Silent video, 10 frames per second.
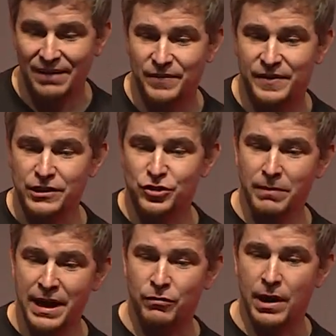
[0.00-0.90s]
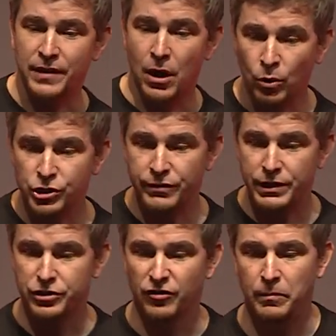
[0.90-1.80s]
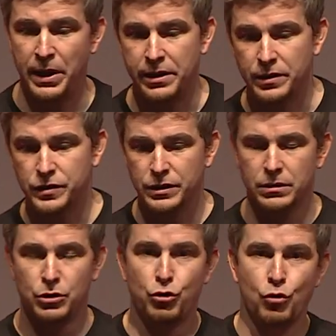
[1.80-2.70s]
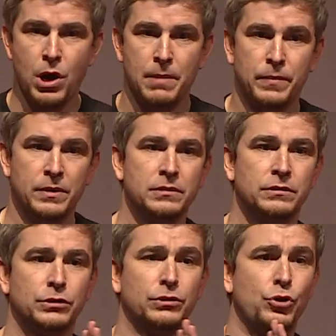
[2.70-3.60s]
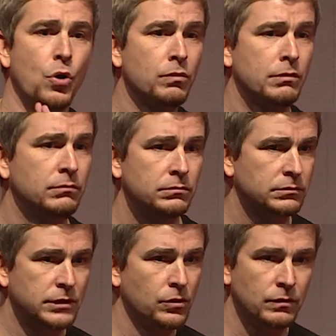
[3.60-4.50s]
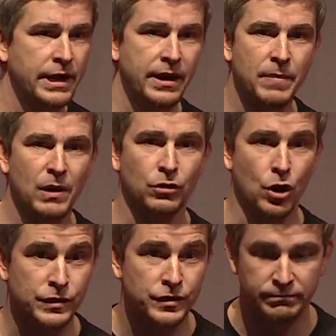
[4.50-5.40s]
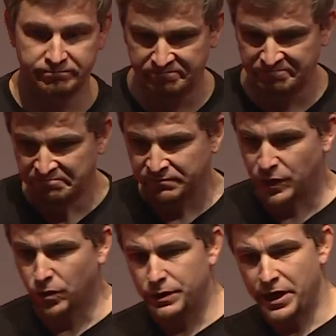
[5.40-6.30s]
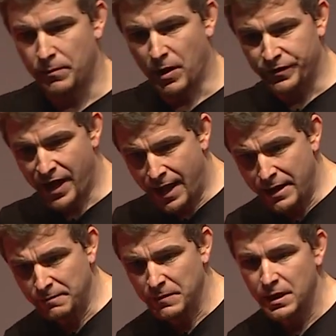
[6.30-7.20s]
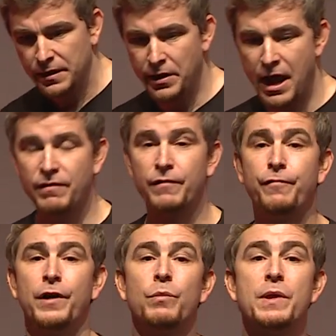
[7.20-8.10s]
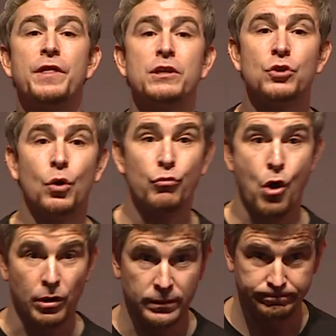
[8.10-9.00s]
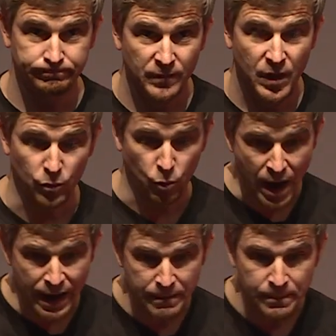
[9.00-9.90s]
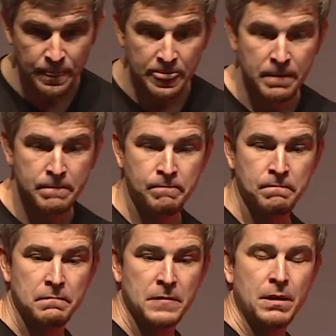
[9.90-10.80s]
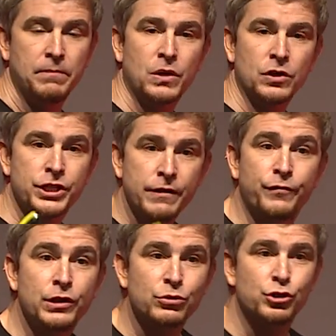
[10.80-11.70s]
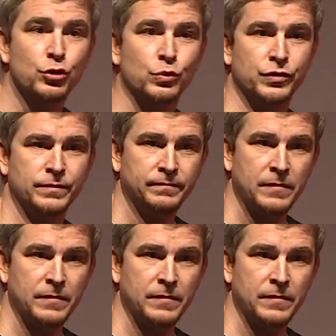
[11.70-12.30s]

Uh, thanks to Minecraft, a whole generation of players grew up. Don't, they don't care about loss. They don't care about dying. They're having fun when things go wrong. And why? because they are free to choose.